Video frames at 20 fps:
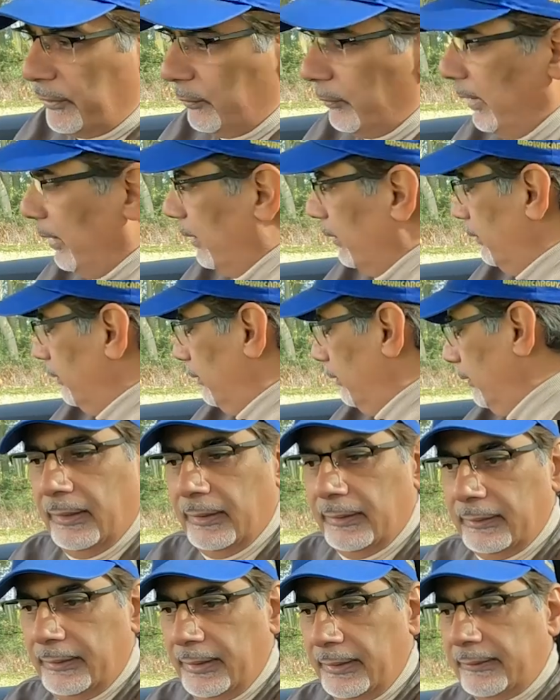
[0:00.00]
as well.
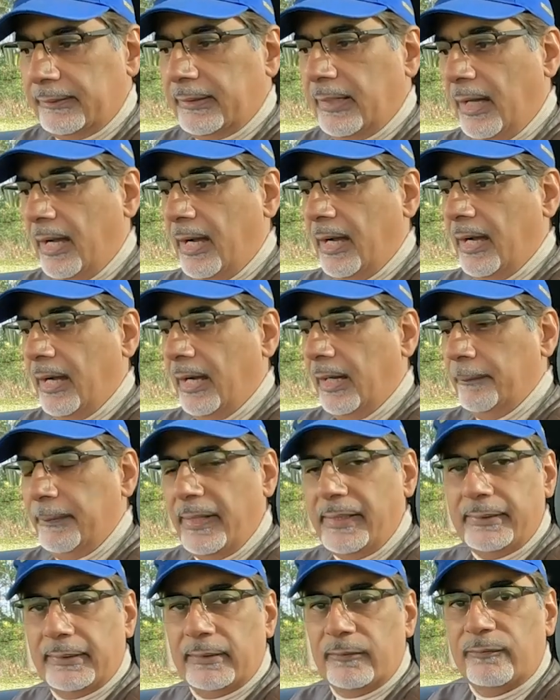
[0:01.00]
This car,
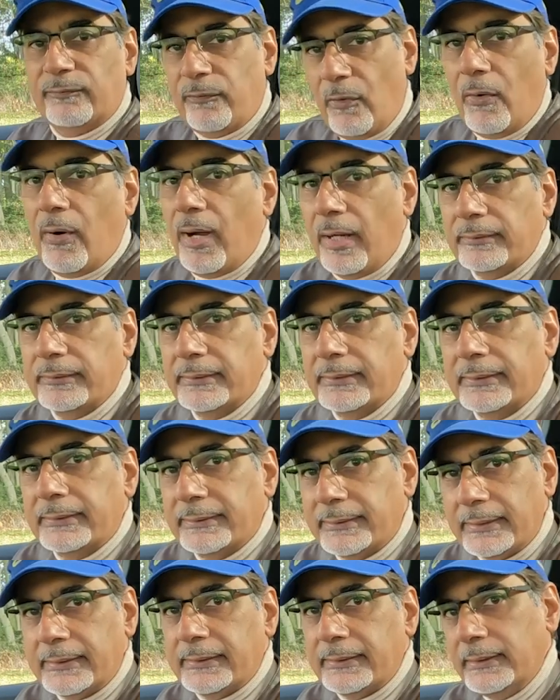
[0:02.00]
basically
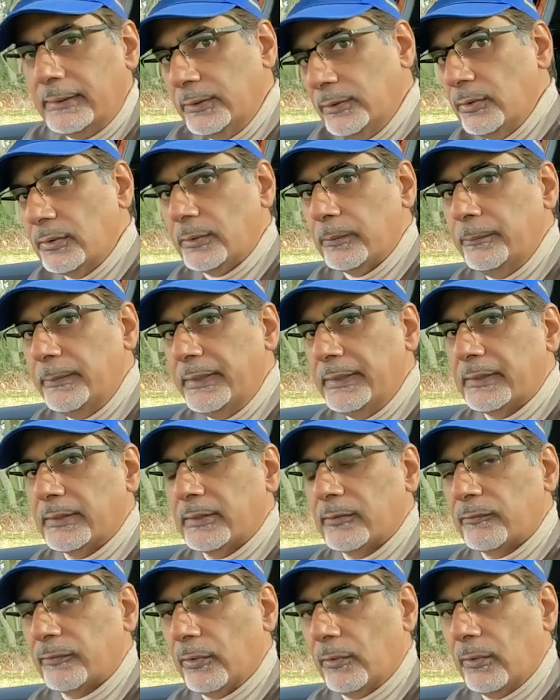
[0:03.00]
460 Newton
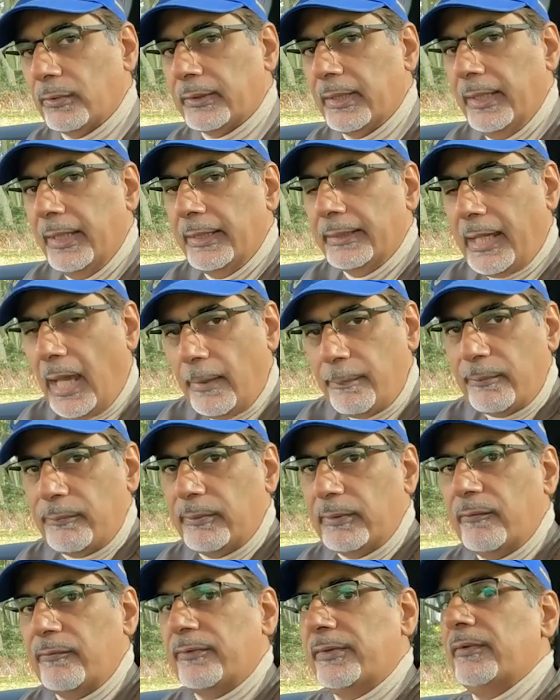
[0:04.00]
meters of torque,
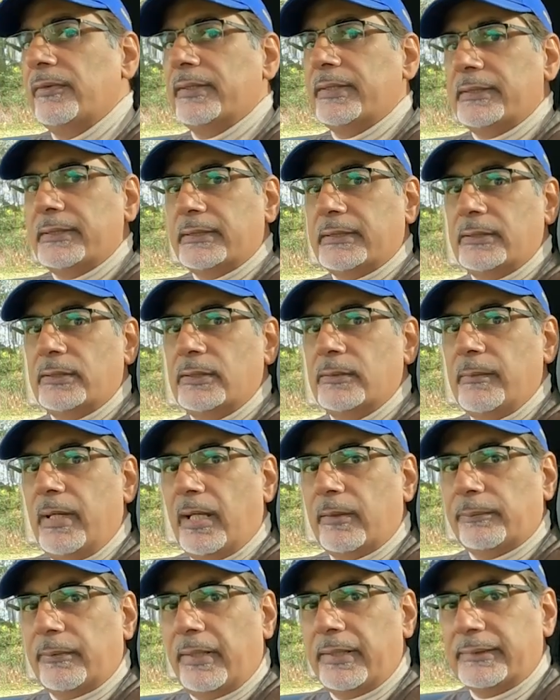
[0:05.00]
capable of 0 to 62
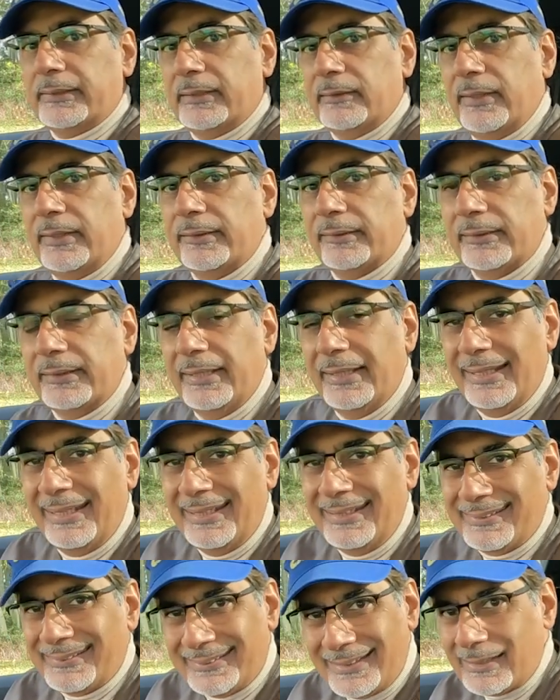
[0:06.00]
miles per hour acceleration
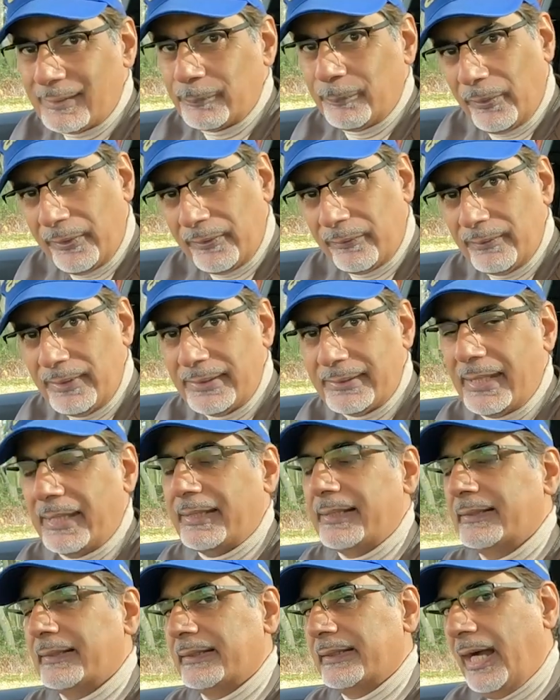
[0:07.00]
in 6.3
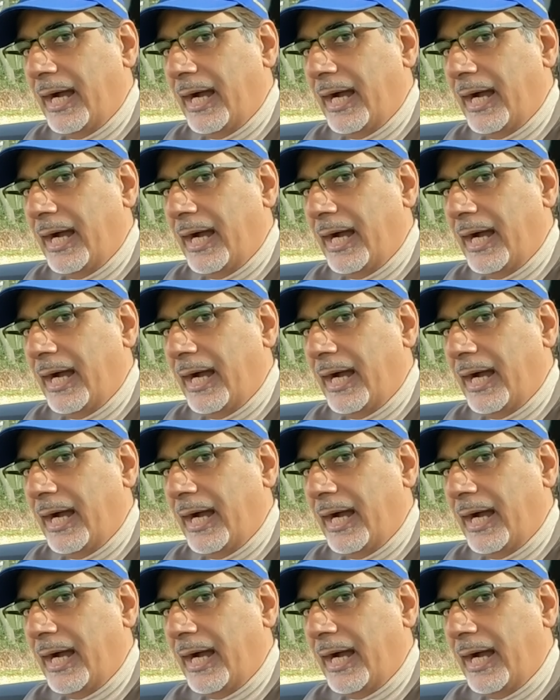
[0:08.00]
seconds and